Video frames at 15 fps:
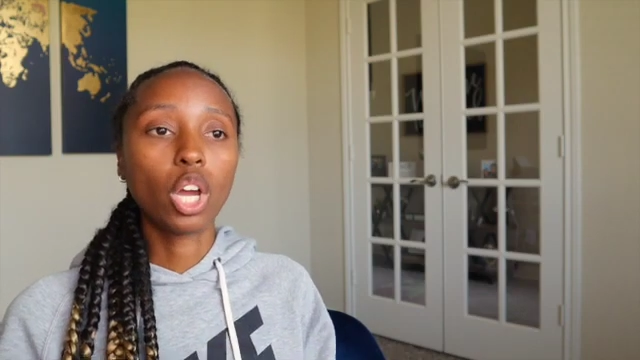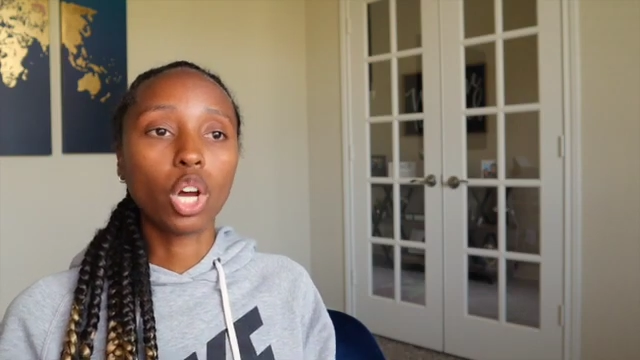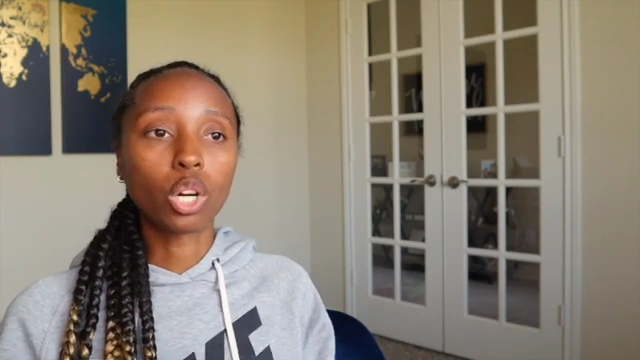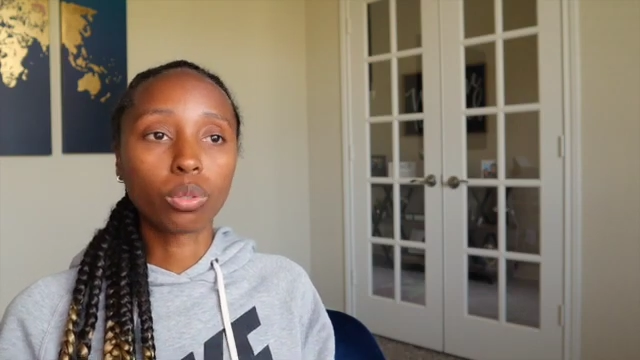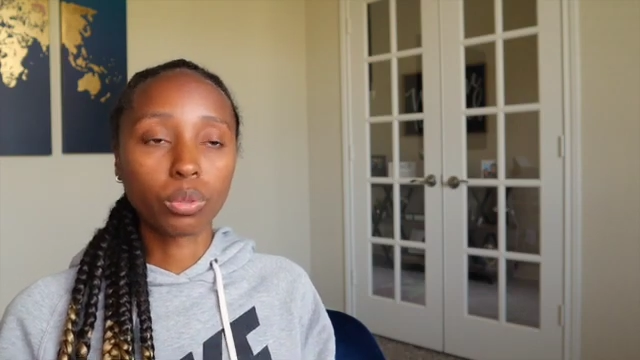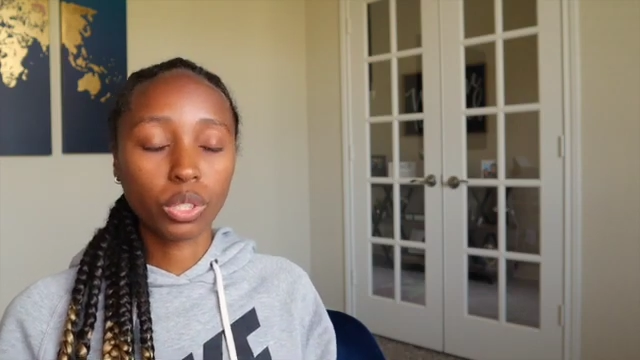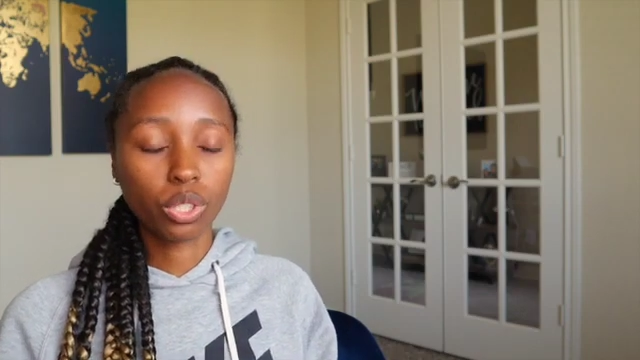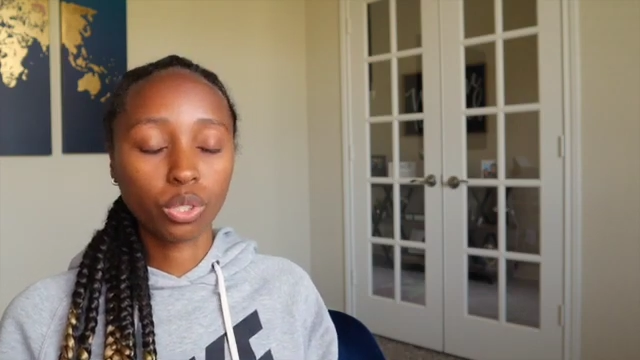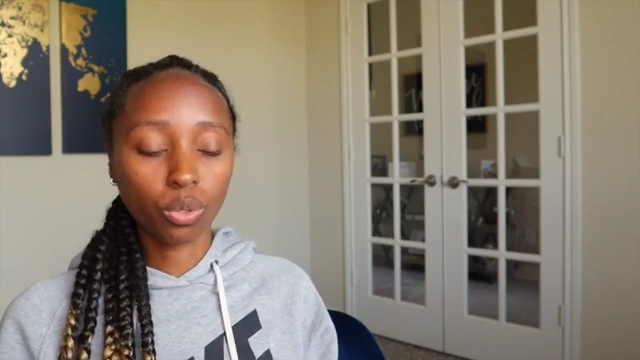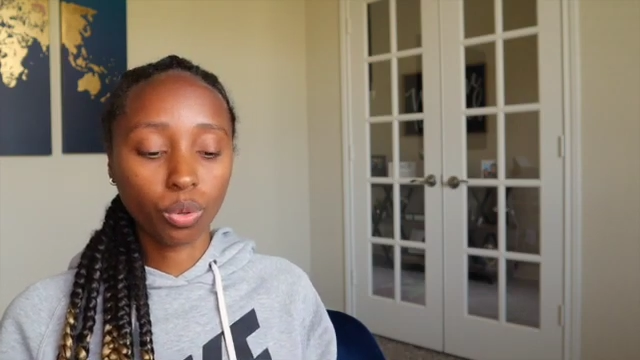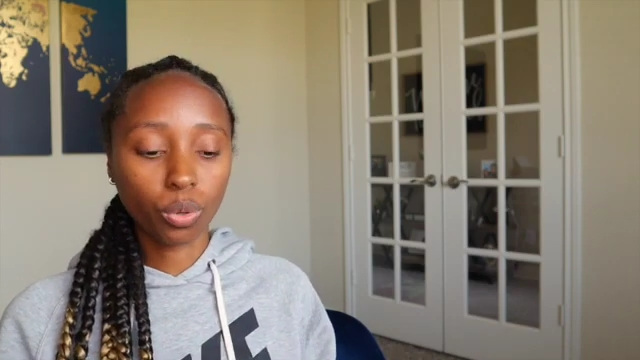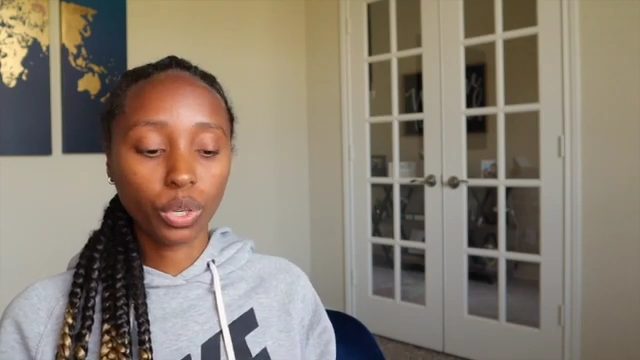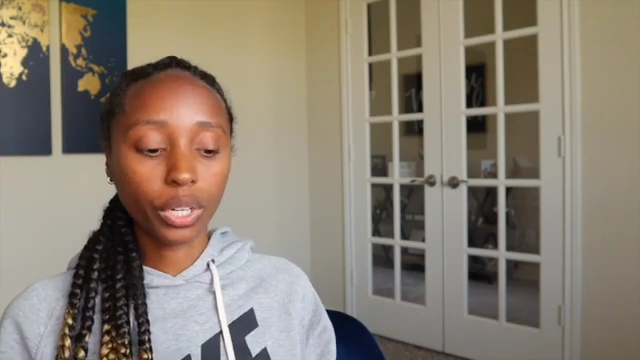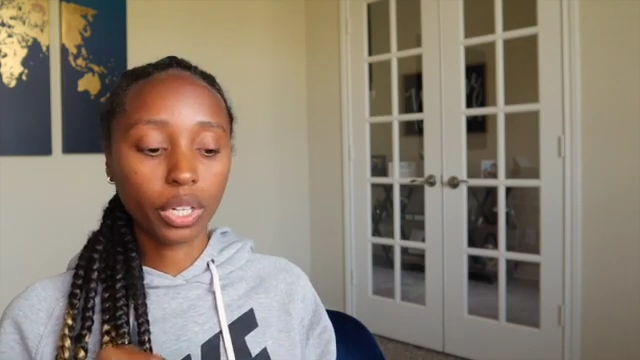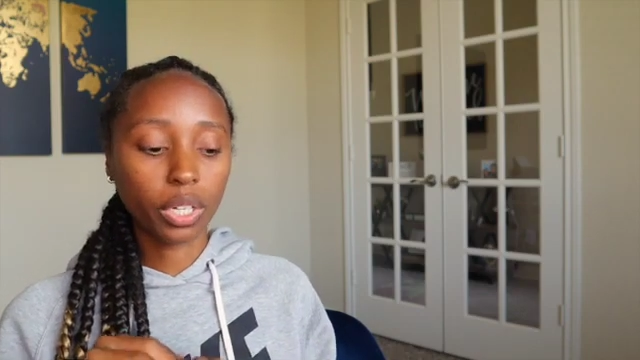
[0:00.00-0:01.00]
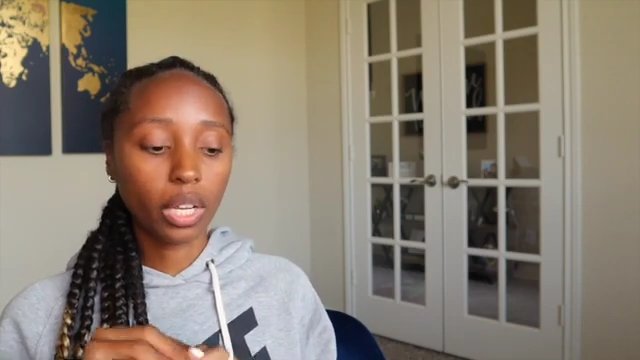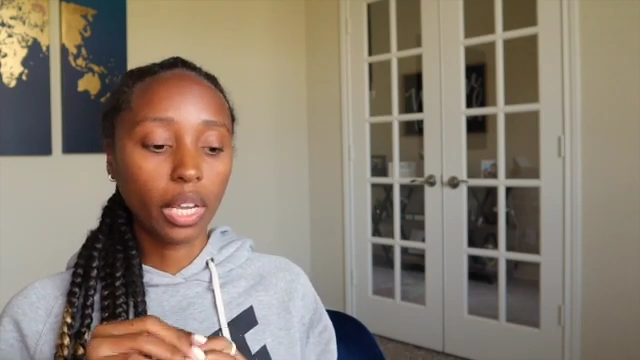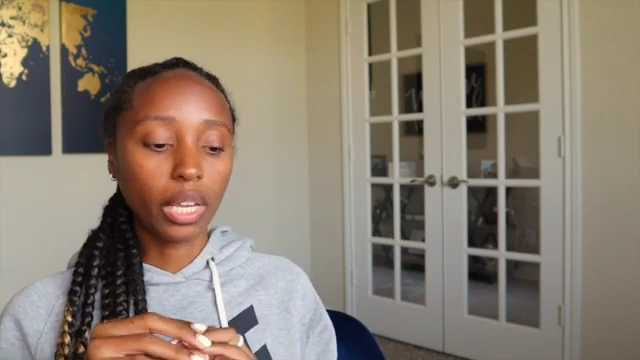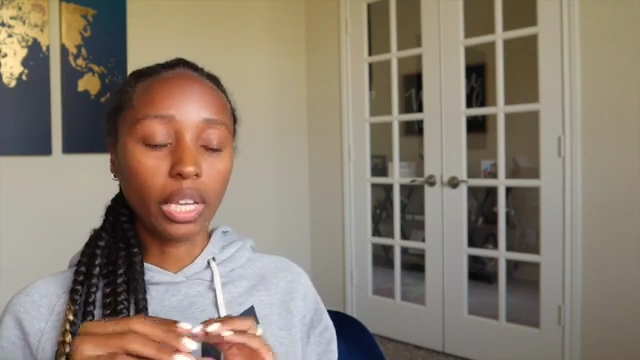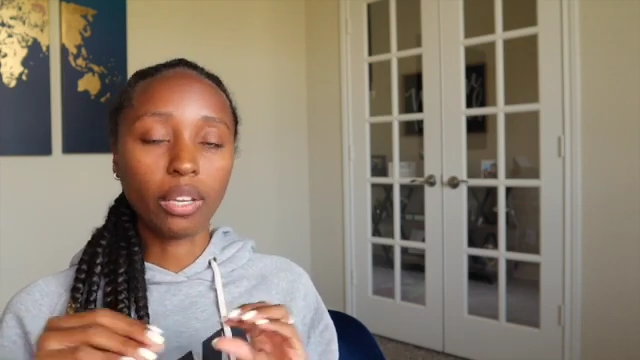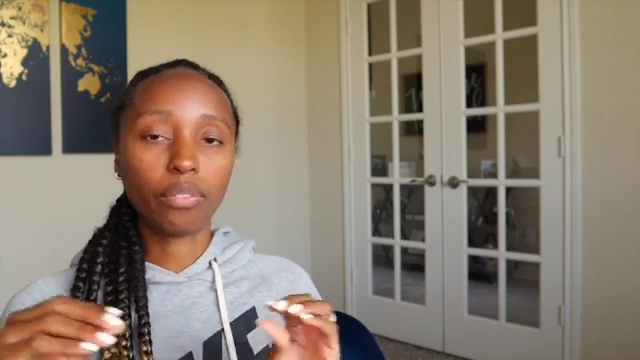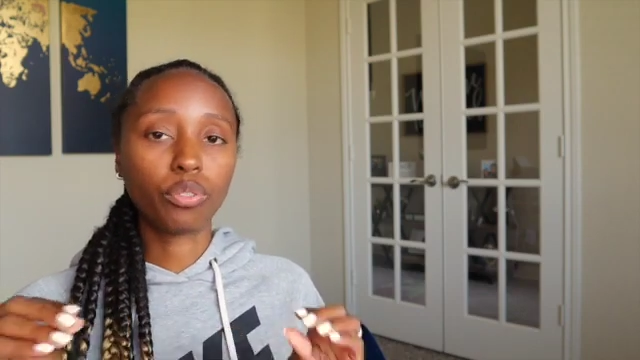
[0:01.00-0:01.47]
a resort
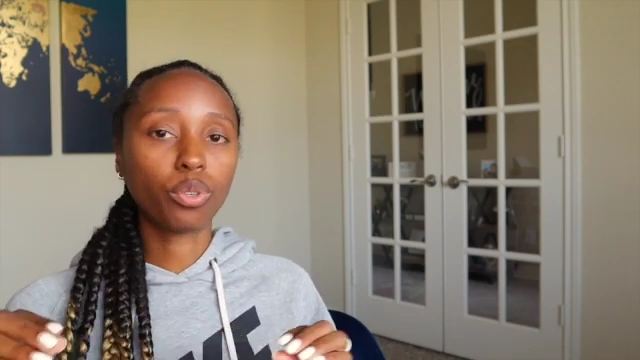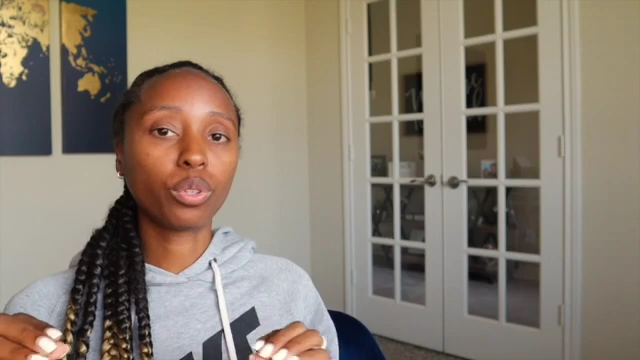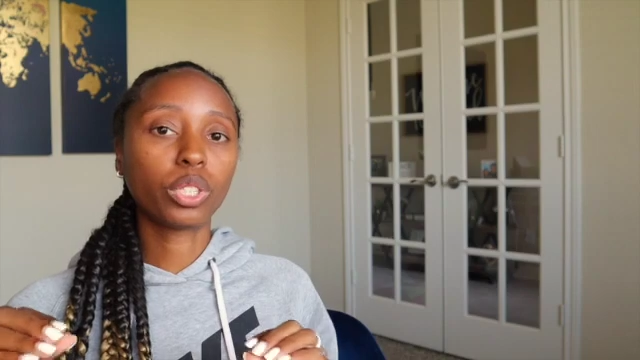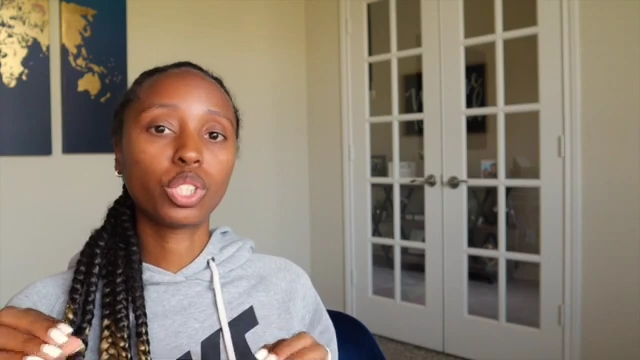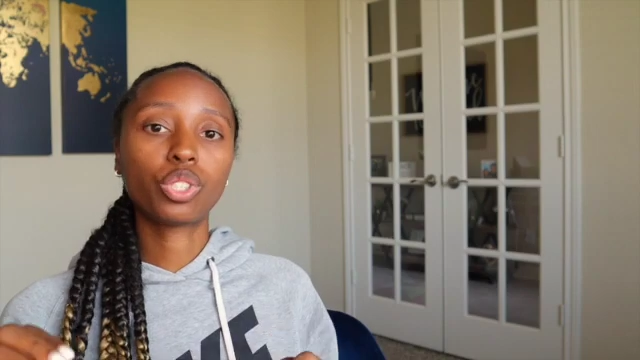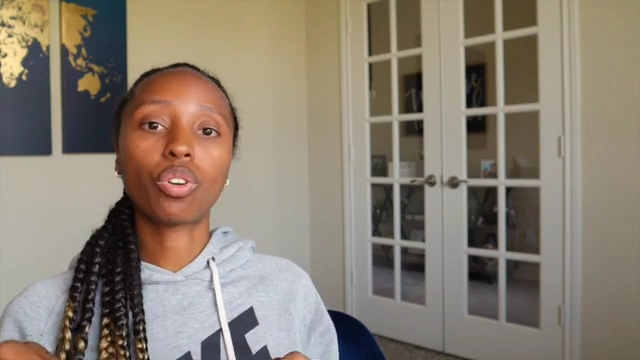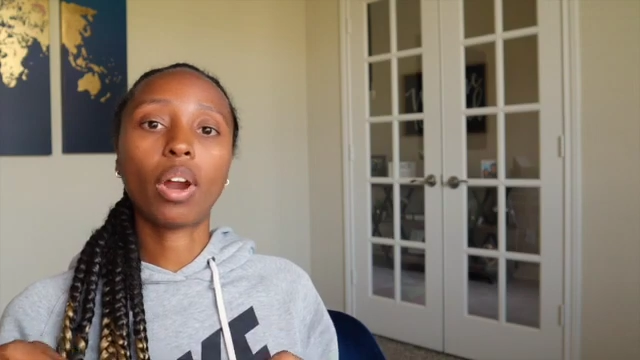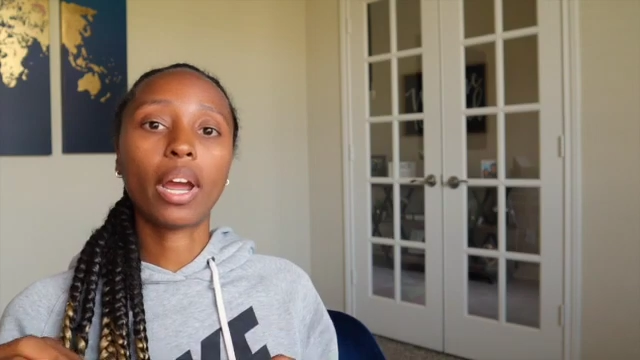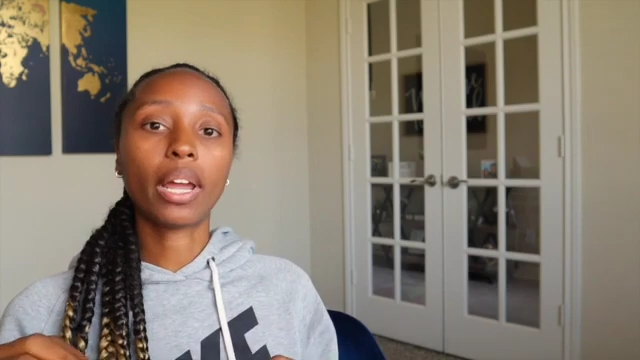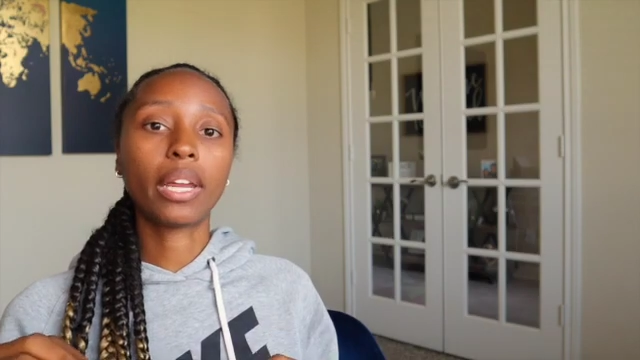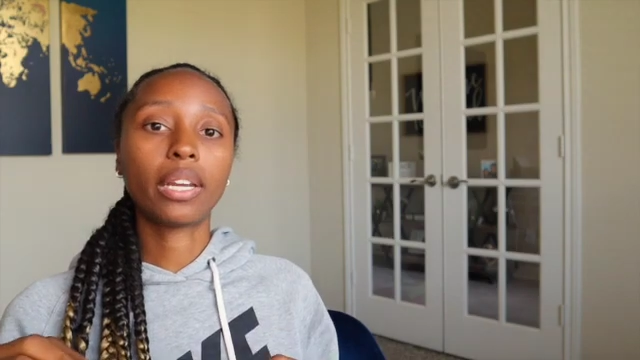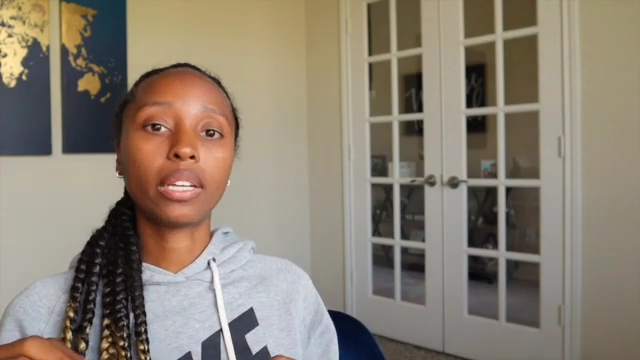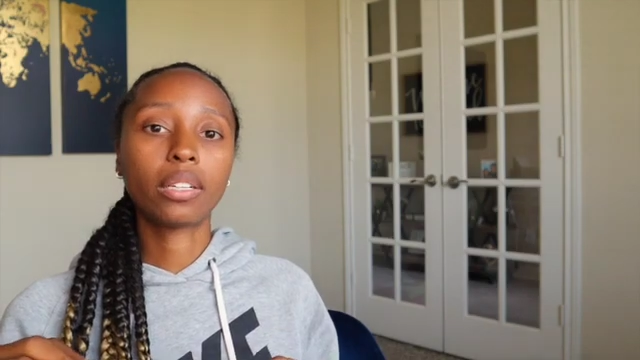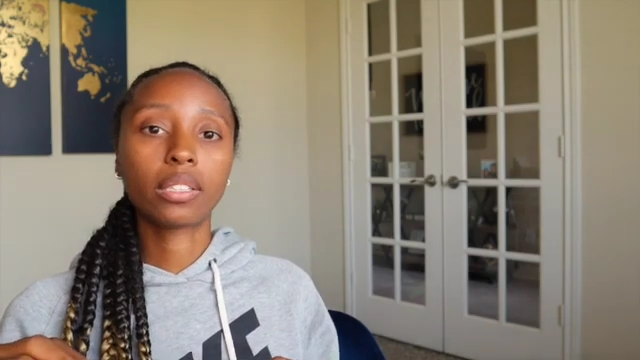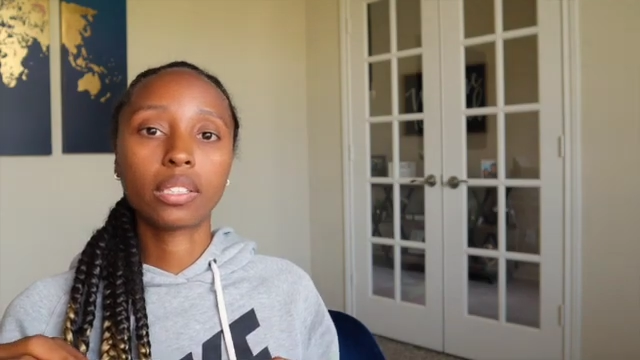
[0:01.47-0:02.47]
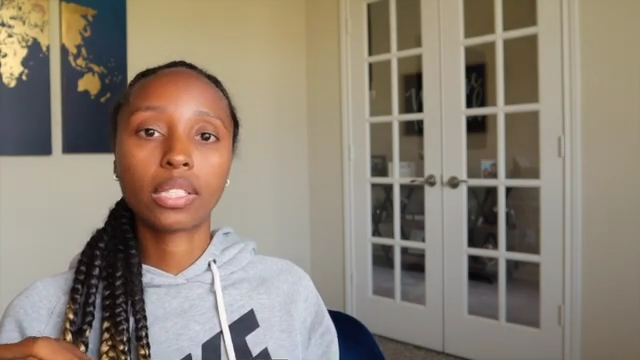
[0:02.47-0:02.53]
if you're trying